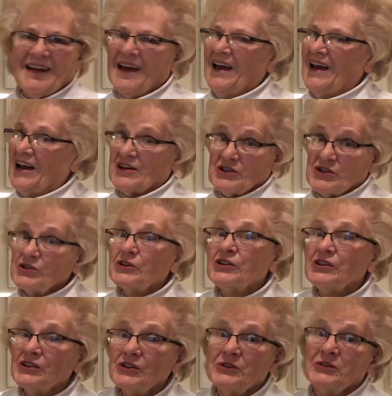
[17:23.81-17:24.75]
And you can
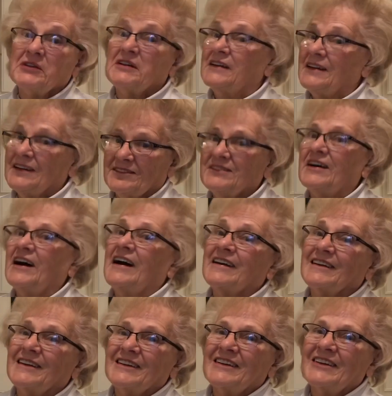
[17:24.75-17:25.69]
do it if I
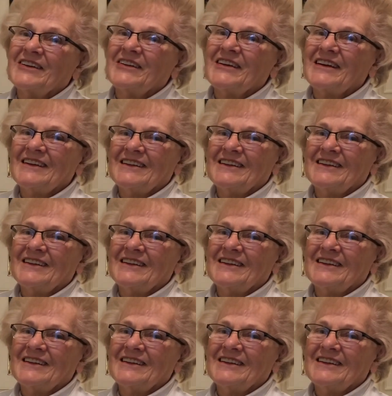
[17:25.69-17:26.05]
can do it.